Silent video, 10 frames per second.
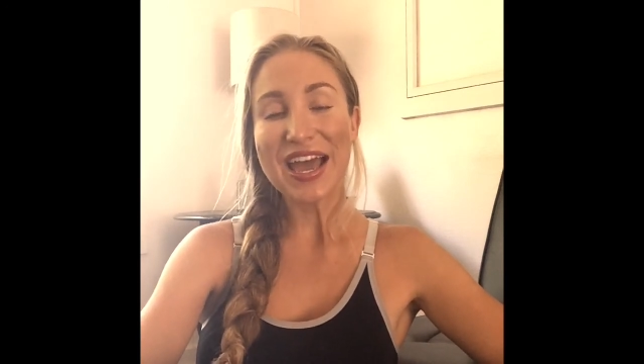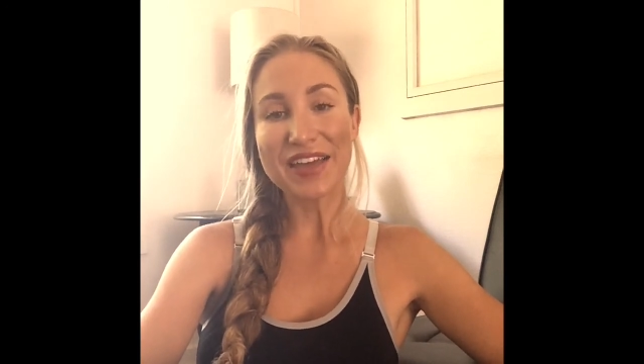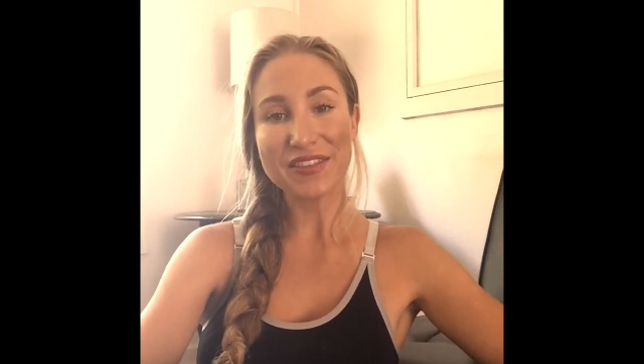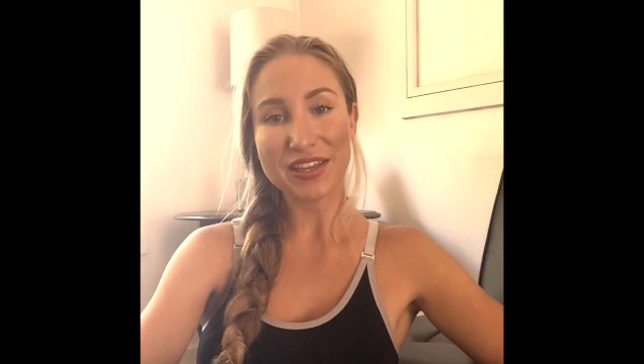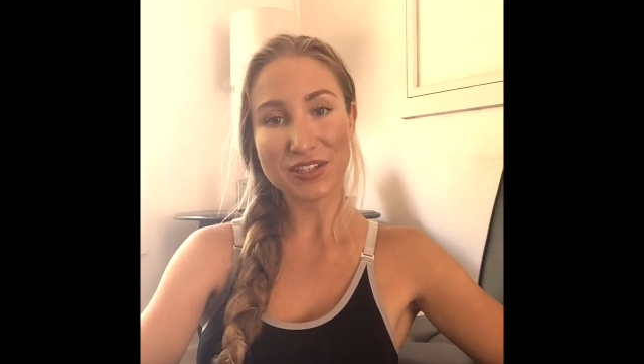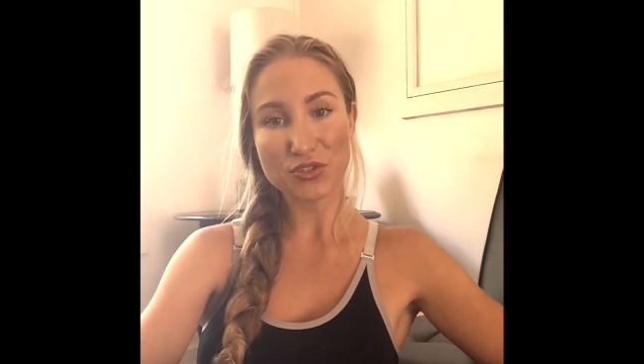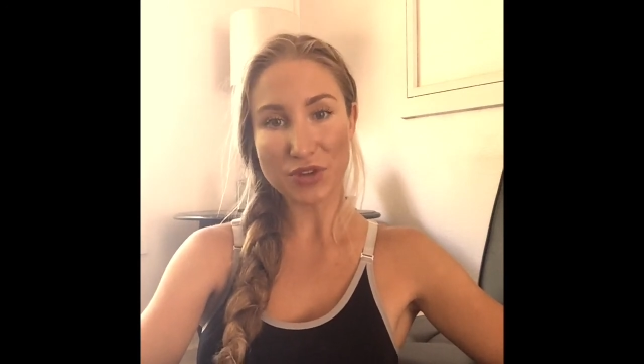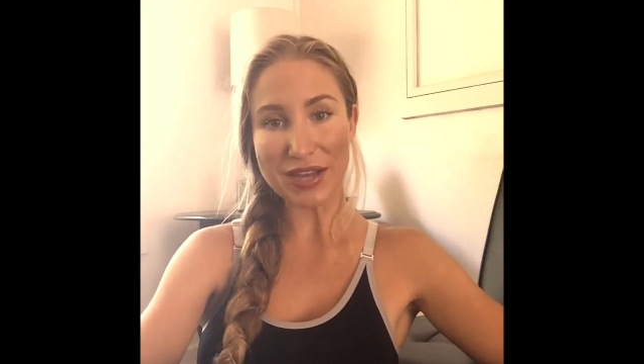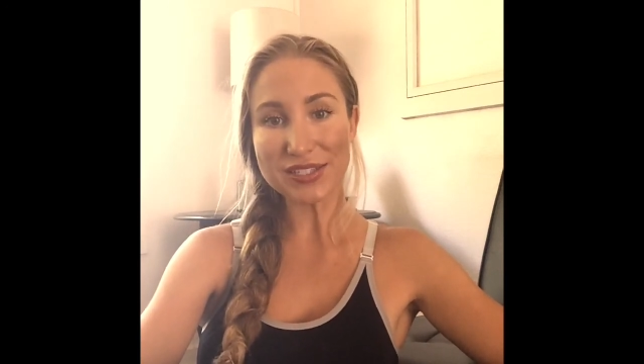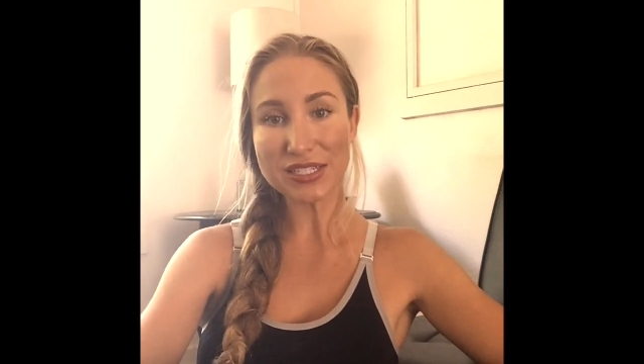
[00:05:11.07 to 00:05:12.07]
and then
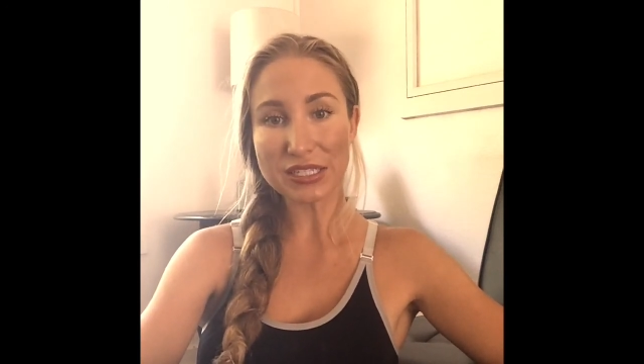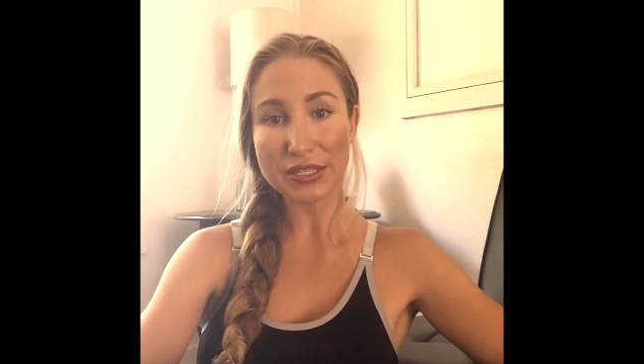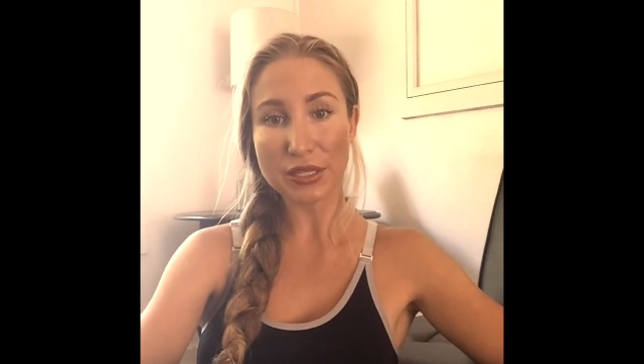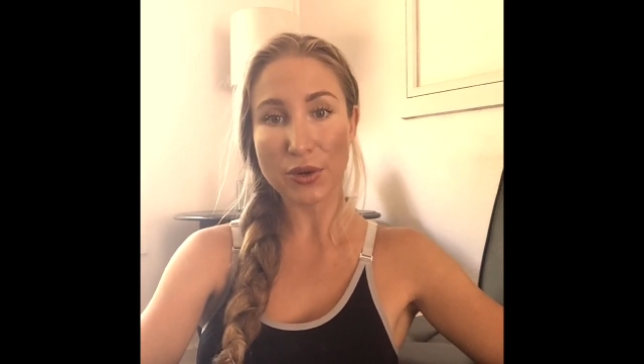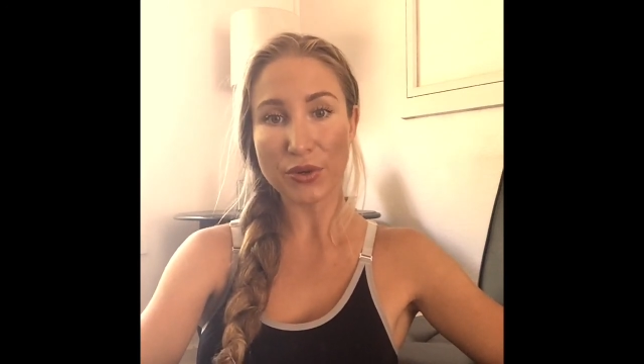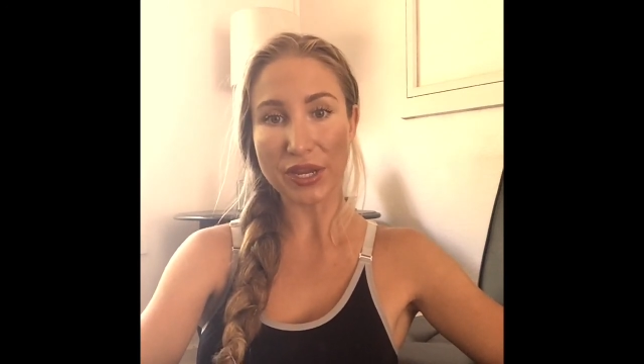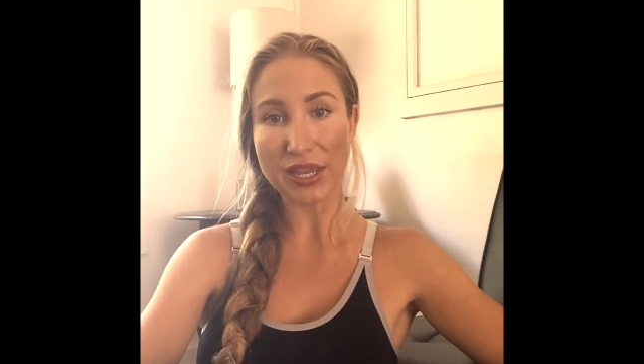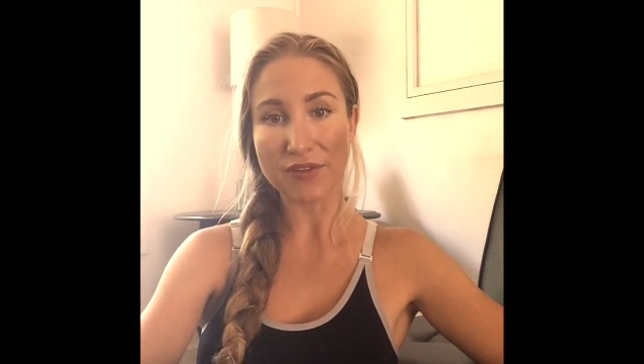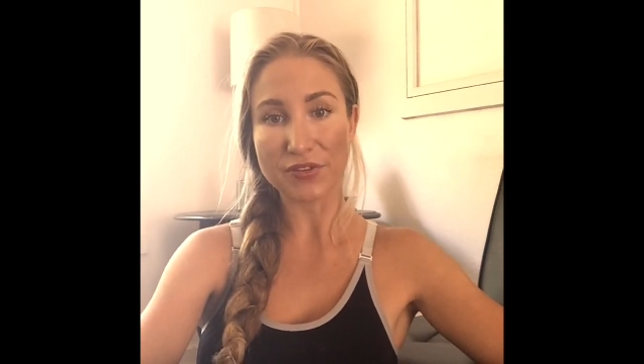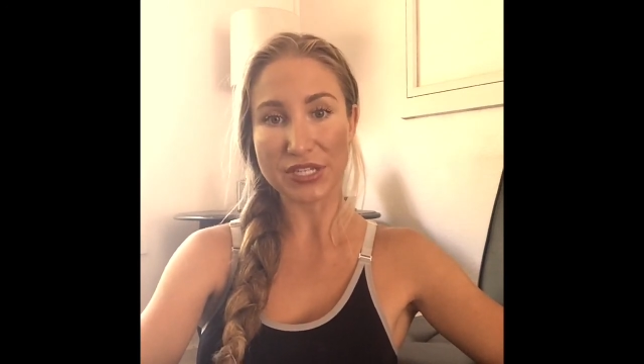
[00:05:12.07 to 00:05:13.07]
drastically lowering
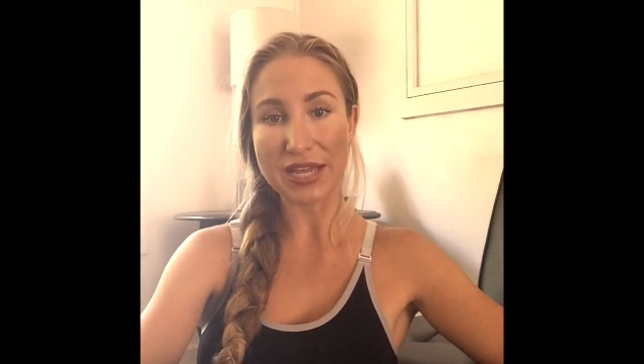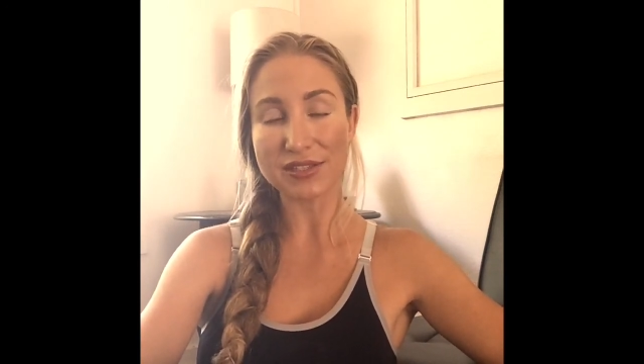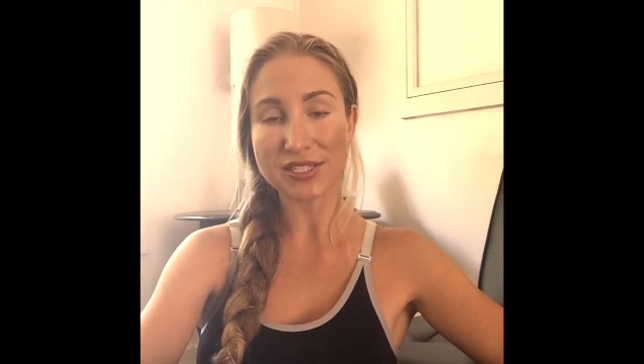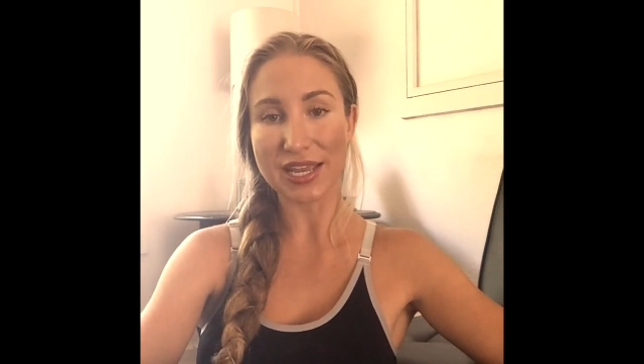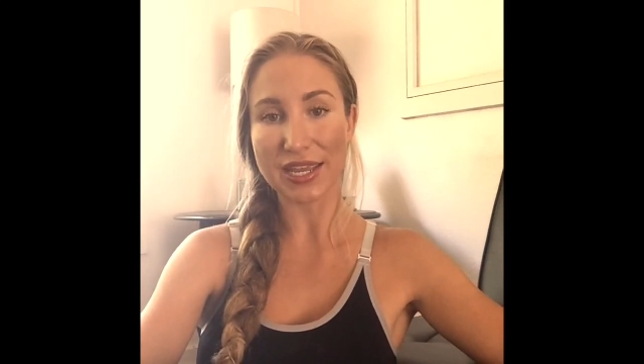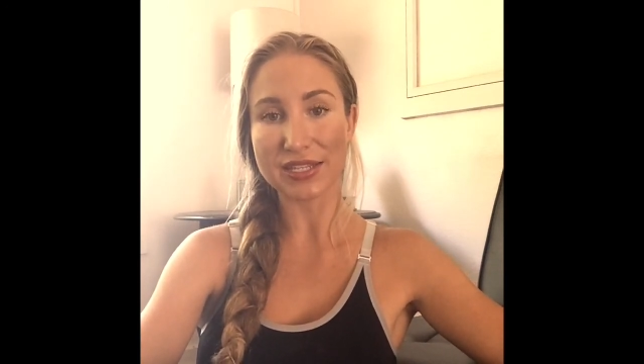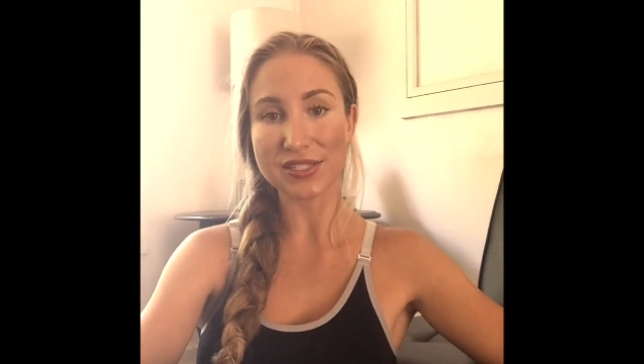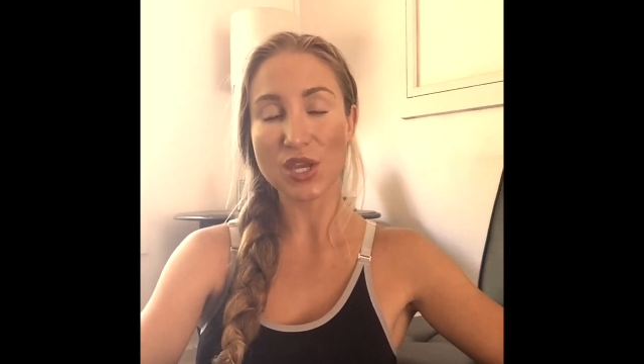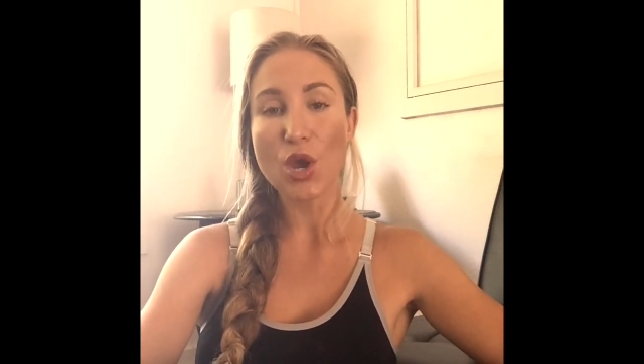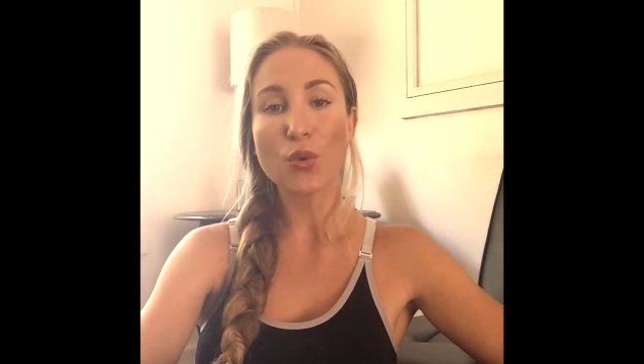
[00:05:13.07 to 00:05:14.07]
it for 10 seconds,